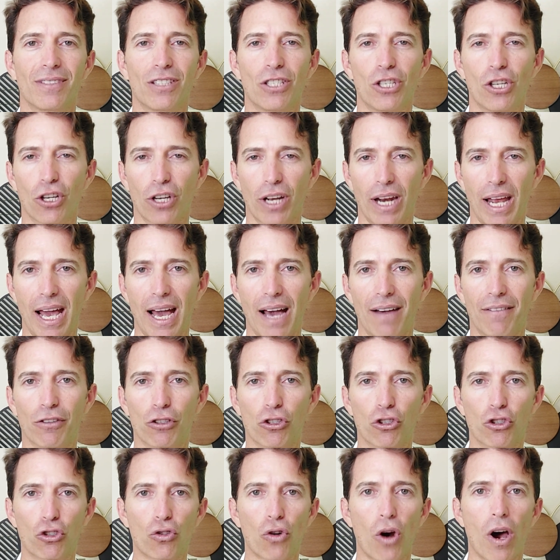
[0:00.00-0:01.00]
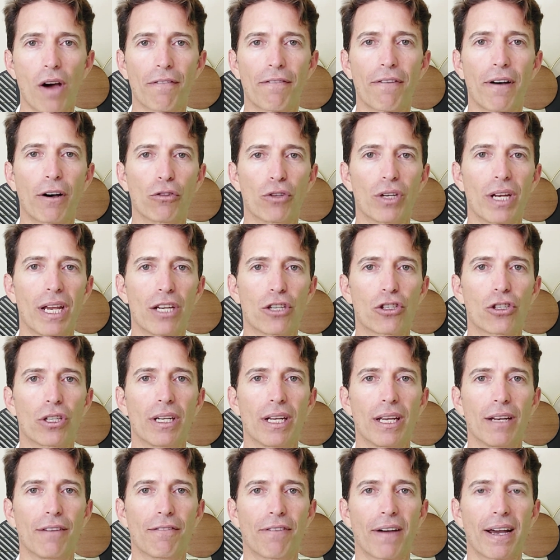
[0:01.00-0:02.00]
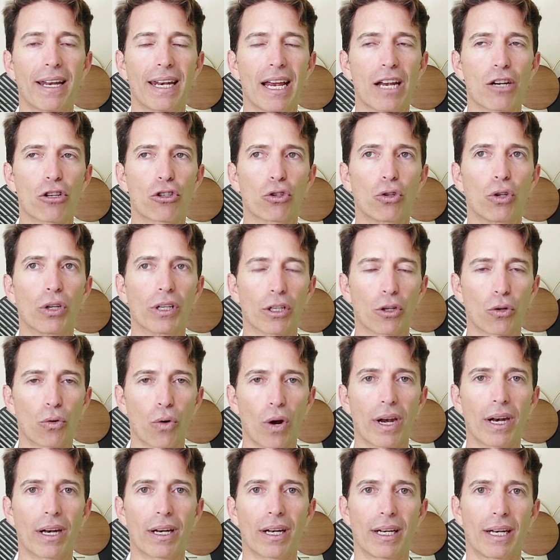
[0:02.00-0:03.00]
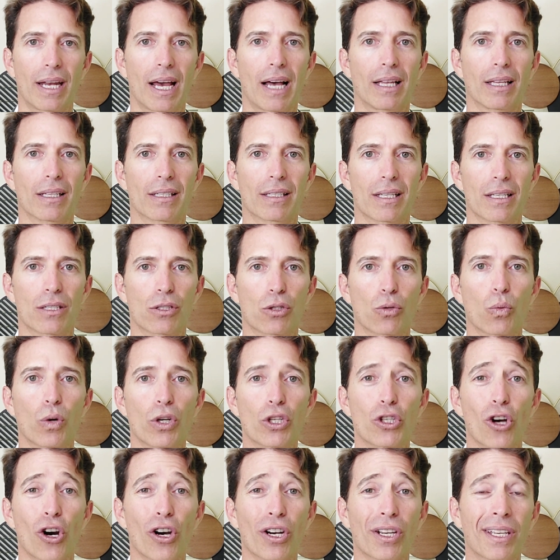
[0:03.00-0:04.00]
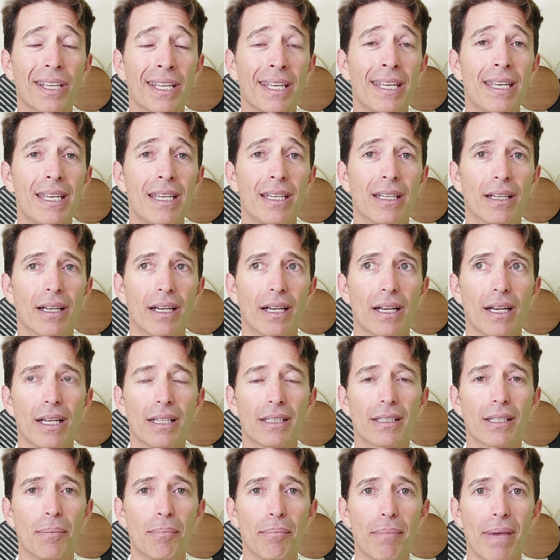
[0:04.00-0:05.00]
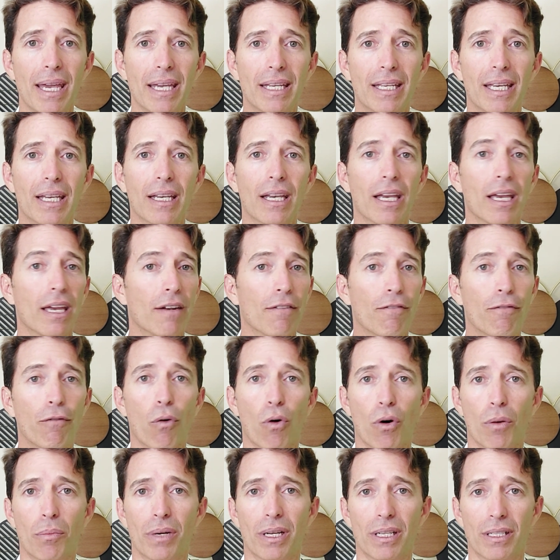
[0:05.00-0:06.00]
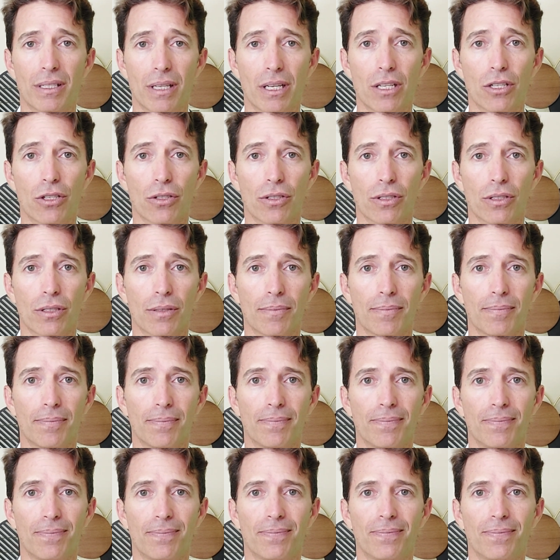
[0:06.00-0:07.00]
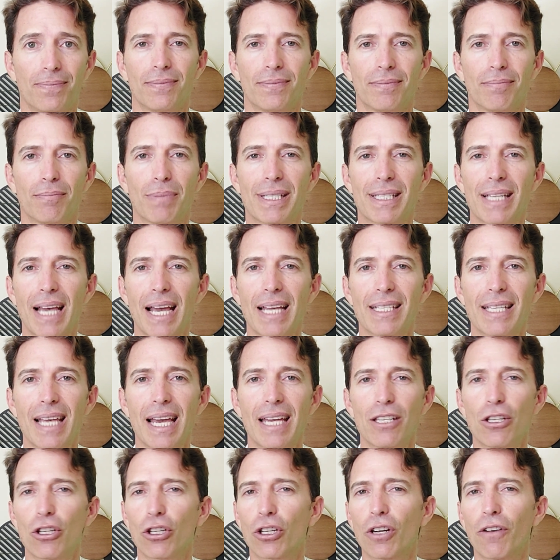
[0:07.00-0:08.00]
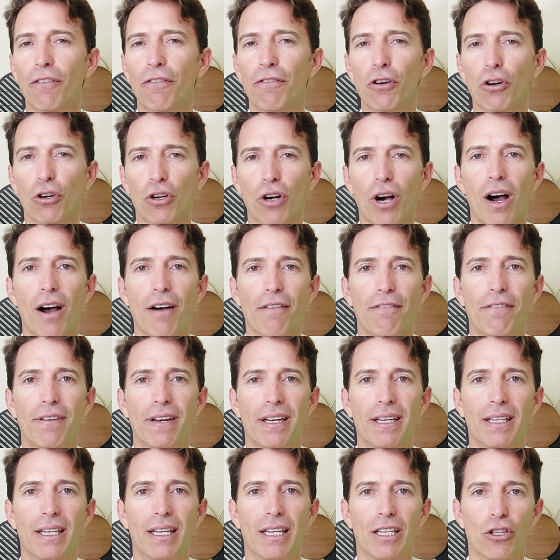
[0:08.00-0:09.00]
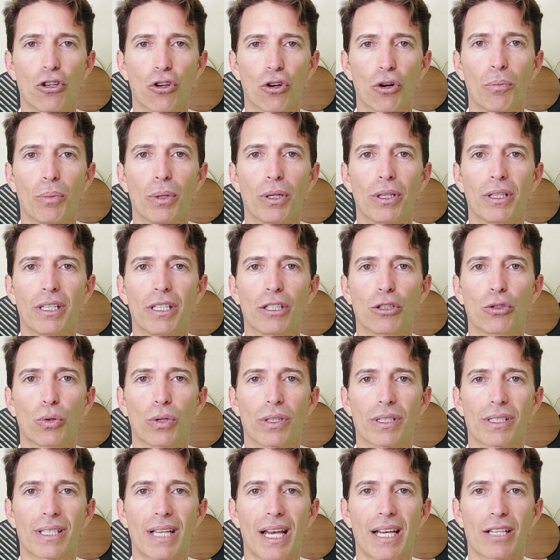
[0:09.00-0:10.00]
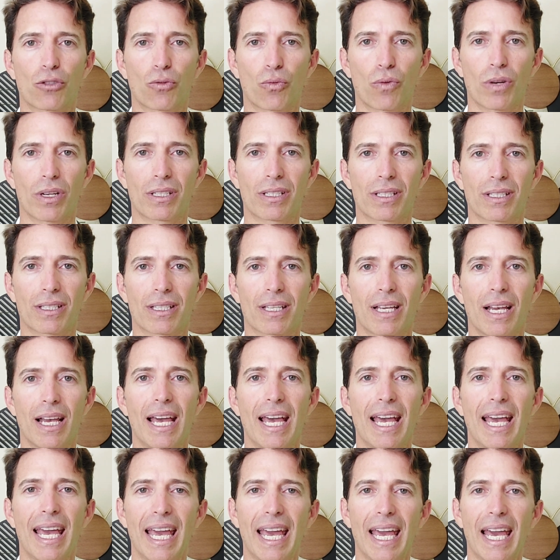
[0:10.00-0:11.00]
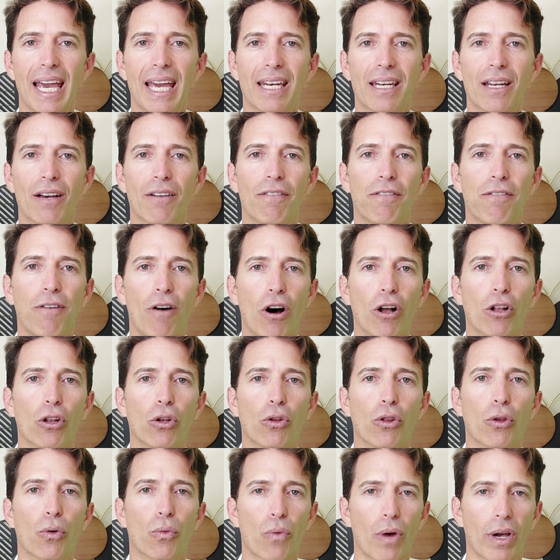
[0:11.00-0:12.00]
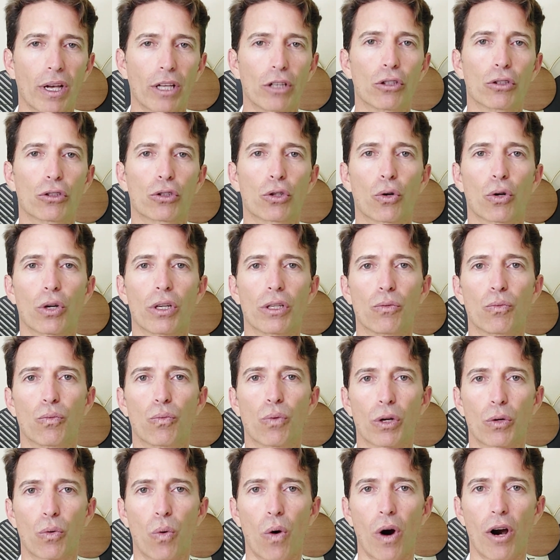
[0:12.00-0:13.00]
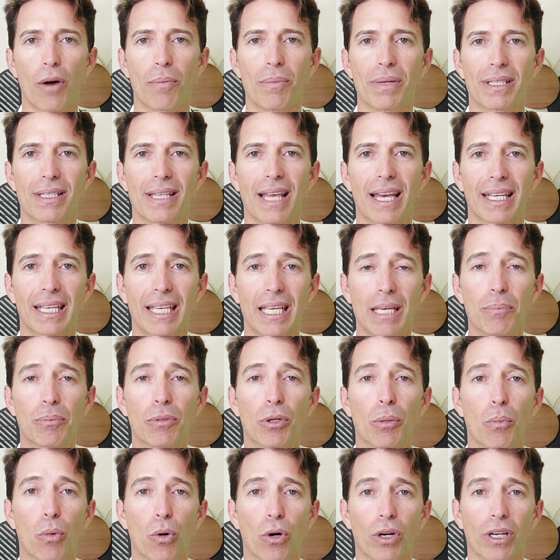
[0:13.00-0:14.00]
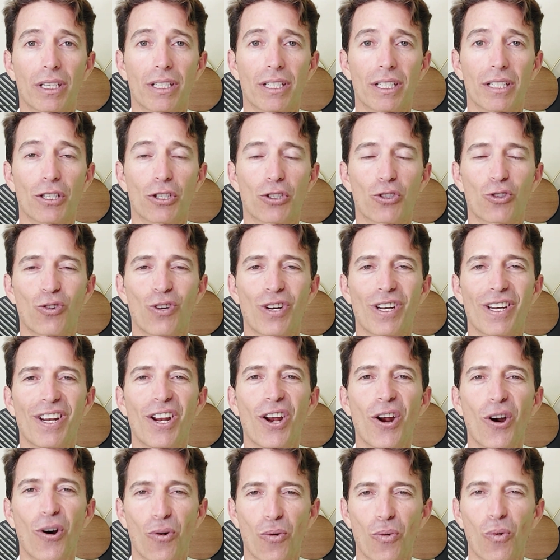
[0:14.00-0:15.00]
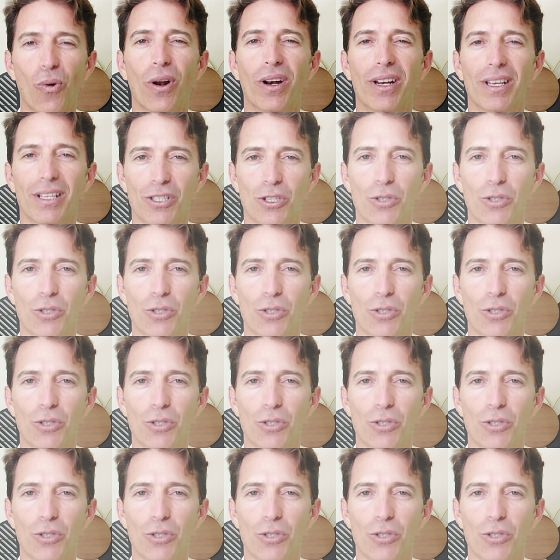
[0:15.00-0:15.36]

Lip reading: You're going to have a strong foundation in financial and credit analysis, which are key to making informed decisions. Besides that, you're going to feel confident in your ability to assess risks and follow the regulatory requirements that keep the mortgage industry running